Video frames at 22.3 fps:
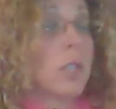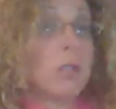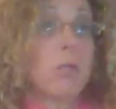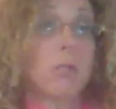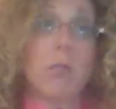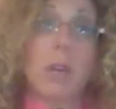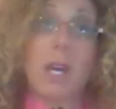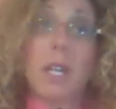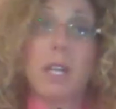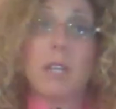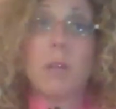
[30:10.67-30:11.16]
which is
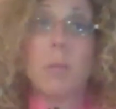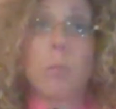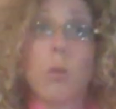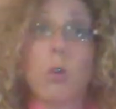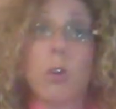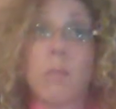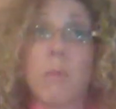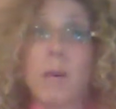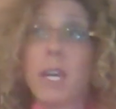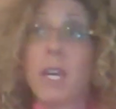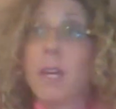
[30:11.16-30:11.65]
right at the
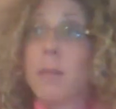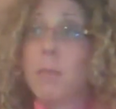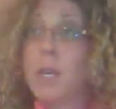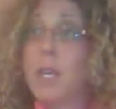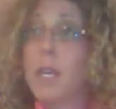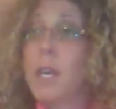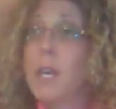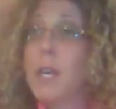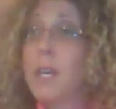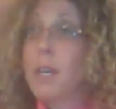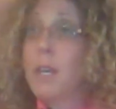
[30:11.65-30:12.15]
Port of
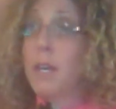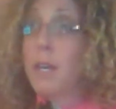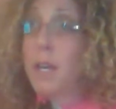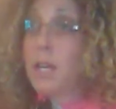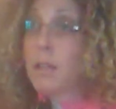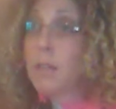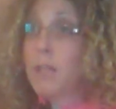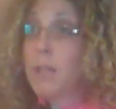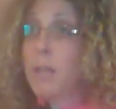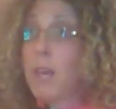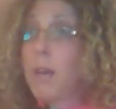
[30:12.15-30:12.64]
Miami,
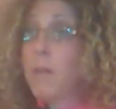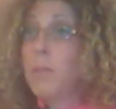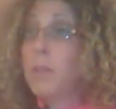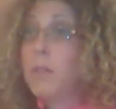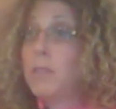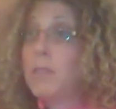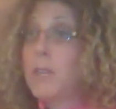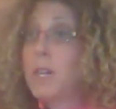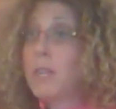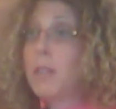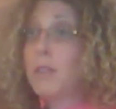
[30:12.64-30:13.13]
connecting the
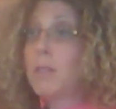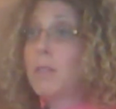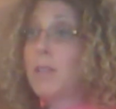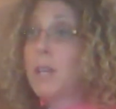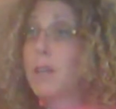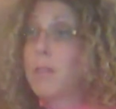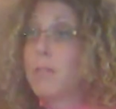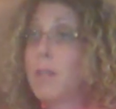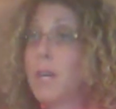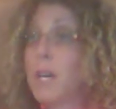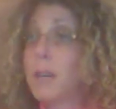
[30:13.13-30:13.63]
FEC and the
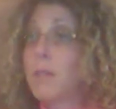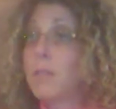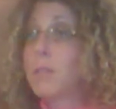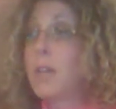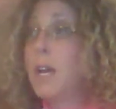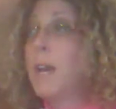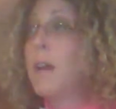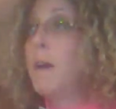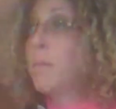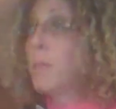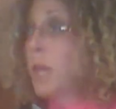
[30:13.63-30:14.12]

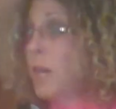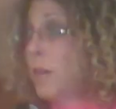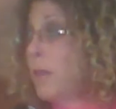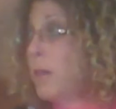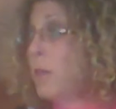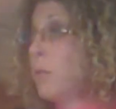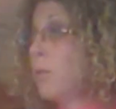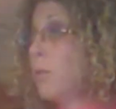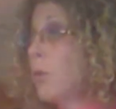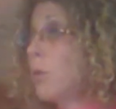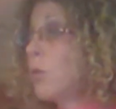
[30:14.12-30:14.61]
CSX. And
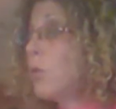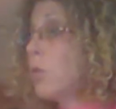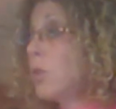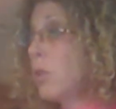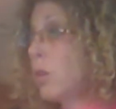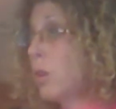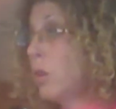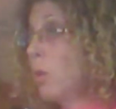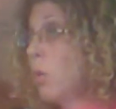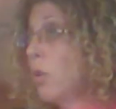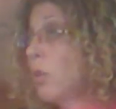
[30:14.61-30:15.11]
then further to
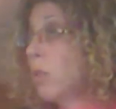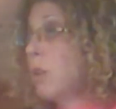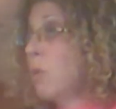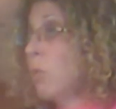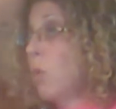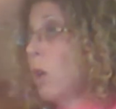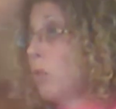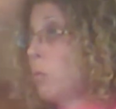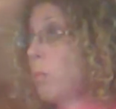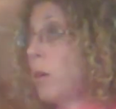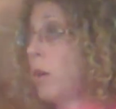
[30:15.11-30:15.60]
the north in
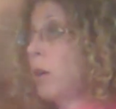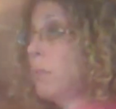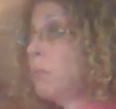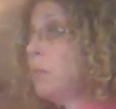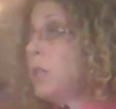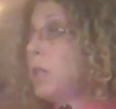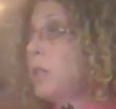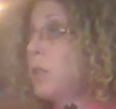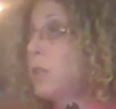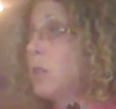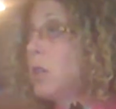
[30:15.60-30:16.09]
West Palm
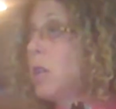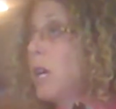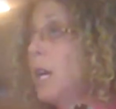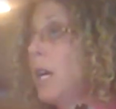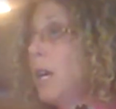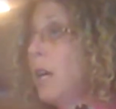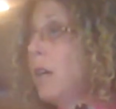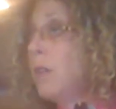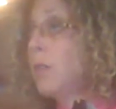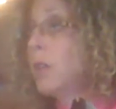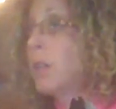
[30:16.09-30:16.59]
Beach
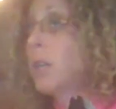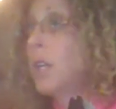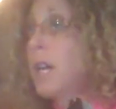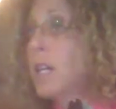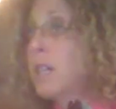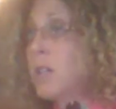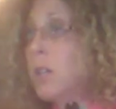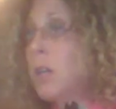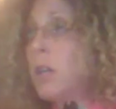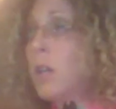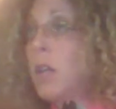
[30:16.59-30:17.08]
is a
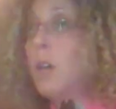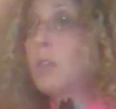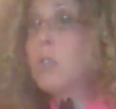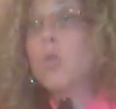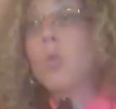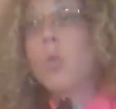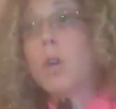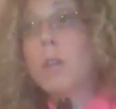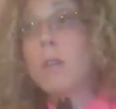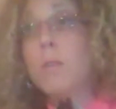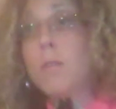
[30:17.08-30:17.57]
connection along
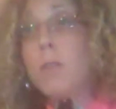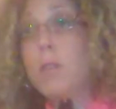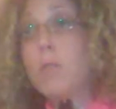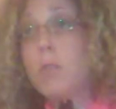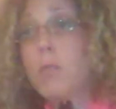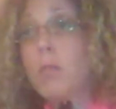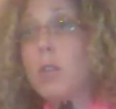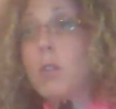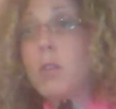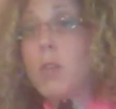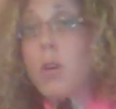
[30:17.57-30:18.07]
25th
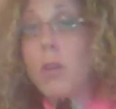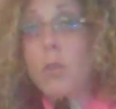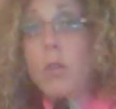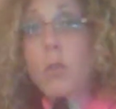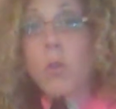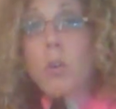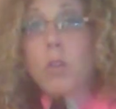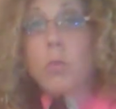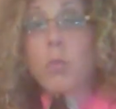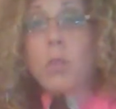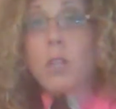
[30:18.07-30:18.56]
Street called the
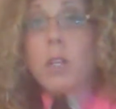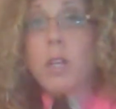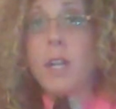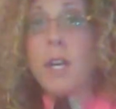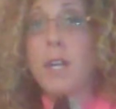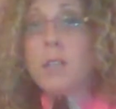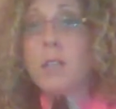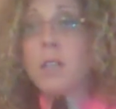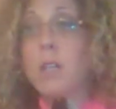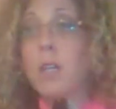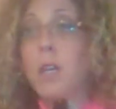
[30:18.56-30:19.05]
Northwood
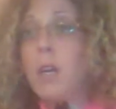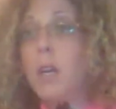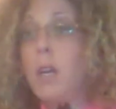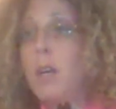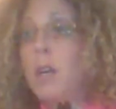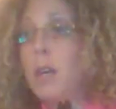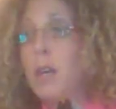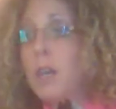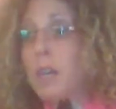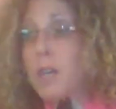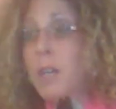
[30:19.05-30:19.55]
connection.
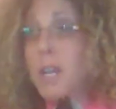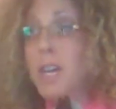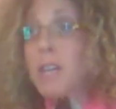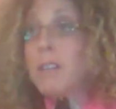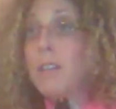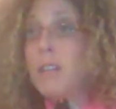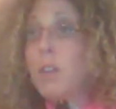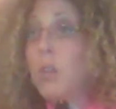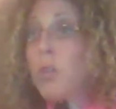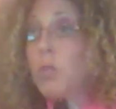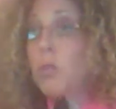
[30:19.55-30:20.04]

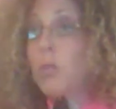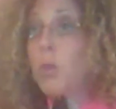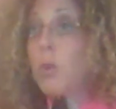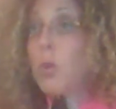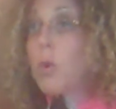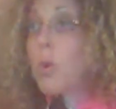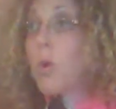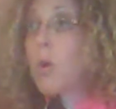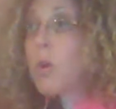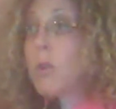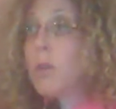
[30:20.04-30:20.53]
Connecting those two
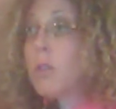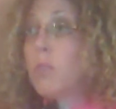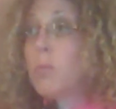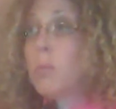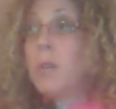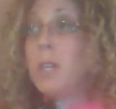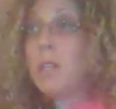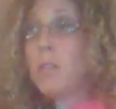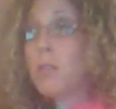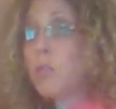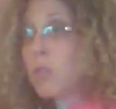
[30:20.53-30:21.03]
corridors
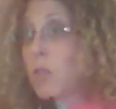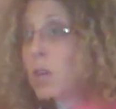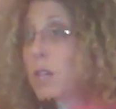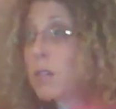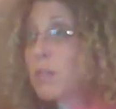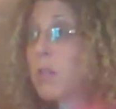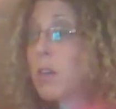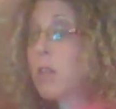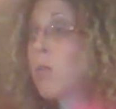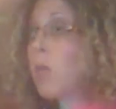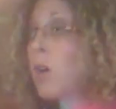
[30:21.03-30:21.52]
means
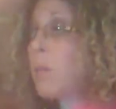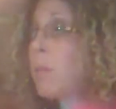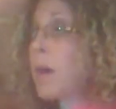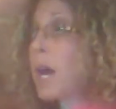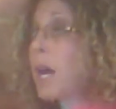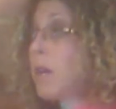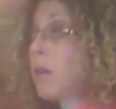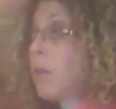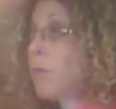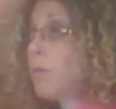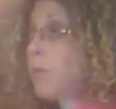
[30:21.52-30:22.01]
trains can run
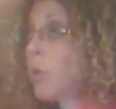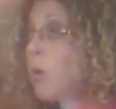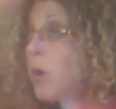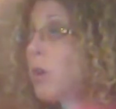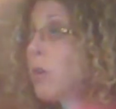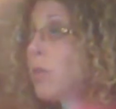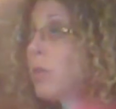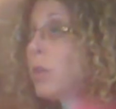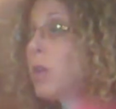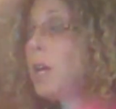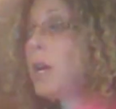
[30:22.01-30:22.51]
back and
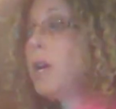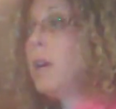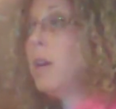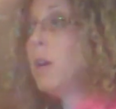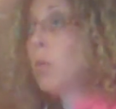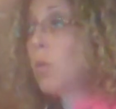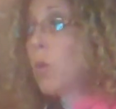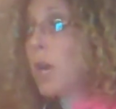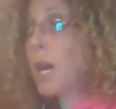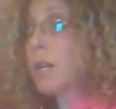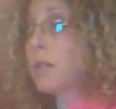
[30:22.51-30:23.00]
forth.
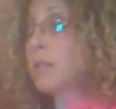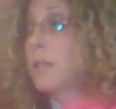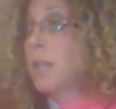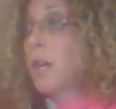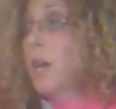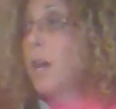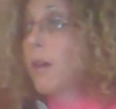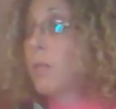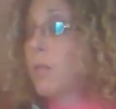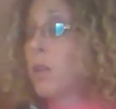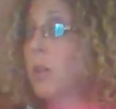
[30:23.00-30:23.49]
We actually
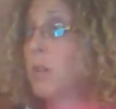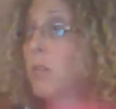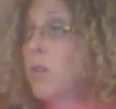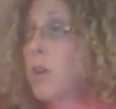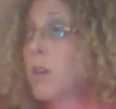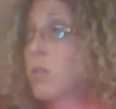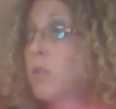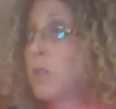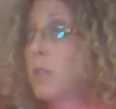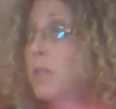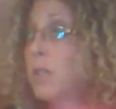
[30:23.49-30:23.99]
have
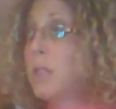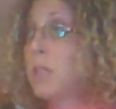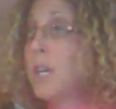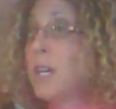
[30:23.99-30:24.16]
congressional